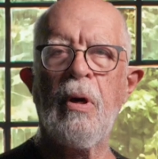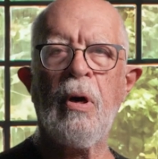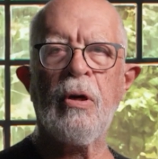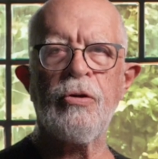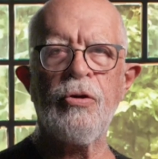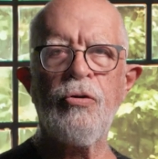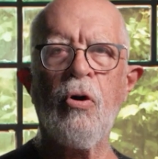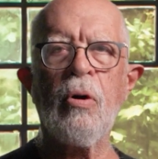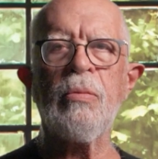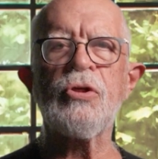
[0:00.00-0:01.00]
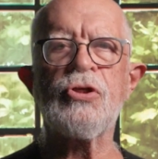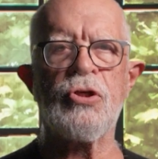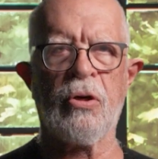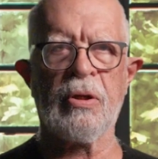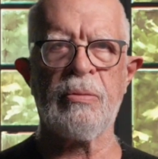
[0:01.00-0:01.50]
Under normal
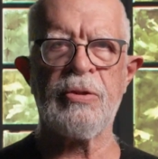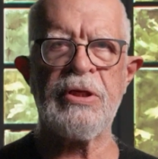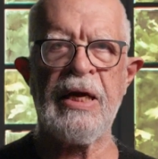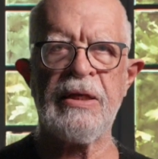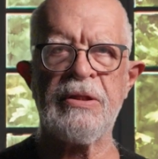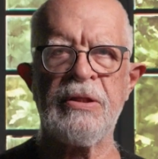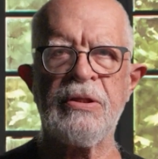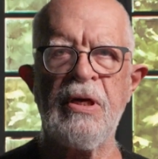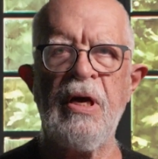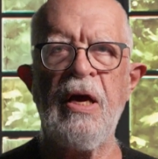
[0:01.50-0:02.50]
circumstances,